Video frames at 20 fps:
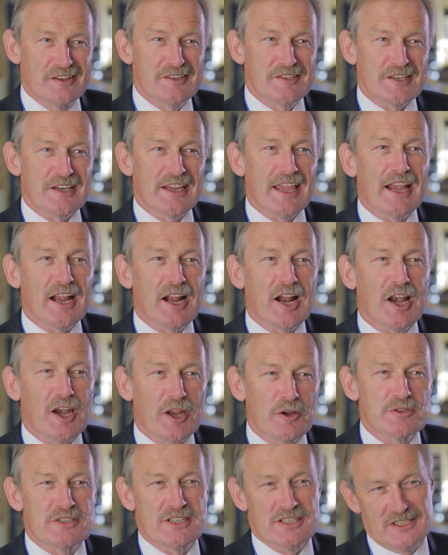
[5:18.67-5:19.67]
to get
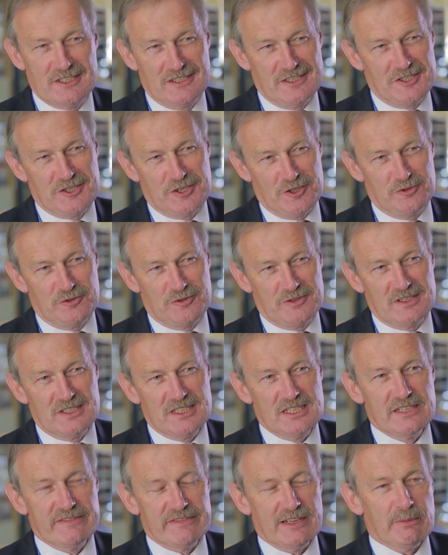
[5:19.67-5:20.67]
closer to the children,
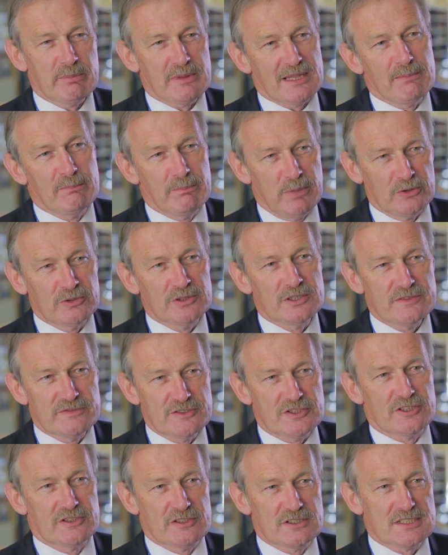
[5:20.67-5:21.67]
to develop that bond of
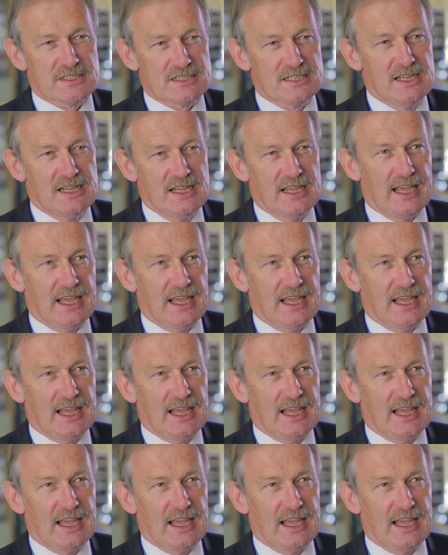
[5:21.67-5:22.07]
trust,